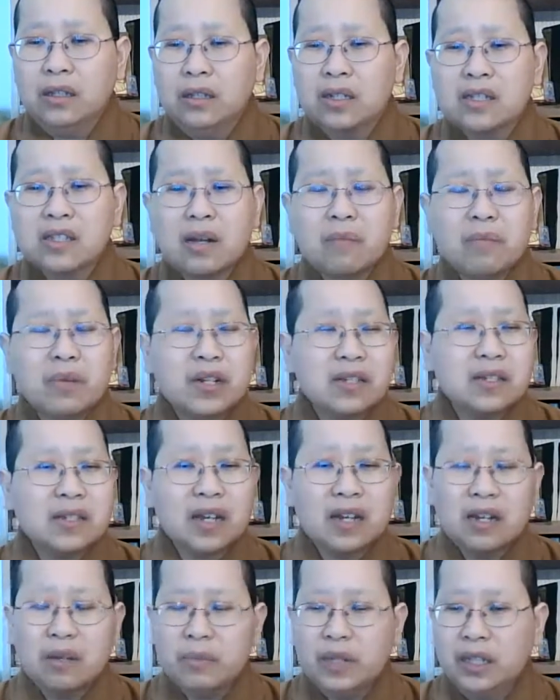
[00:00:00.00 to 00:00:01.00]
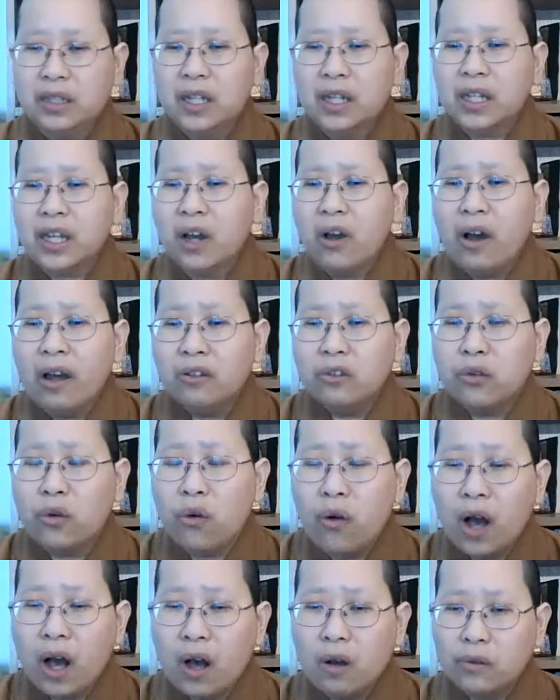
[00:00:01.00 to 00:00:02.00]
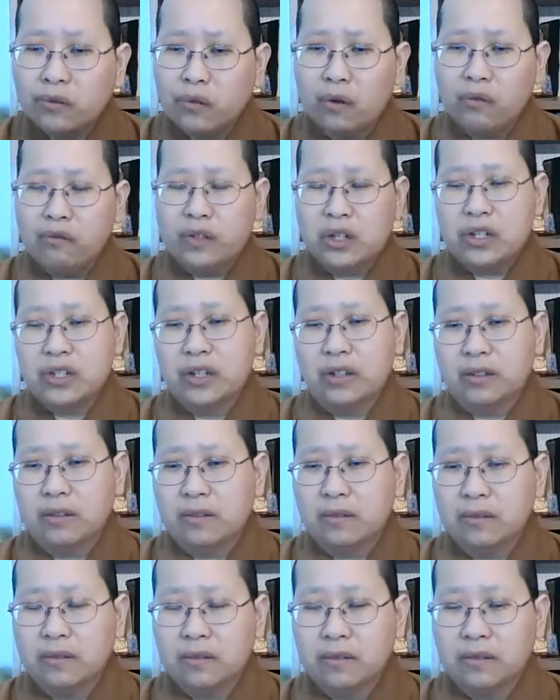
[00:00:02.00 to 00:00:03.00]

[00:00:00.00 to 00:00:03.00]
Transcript: the summer is coming. They can't go out for fishing.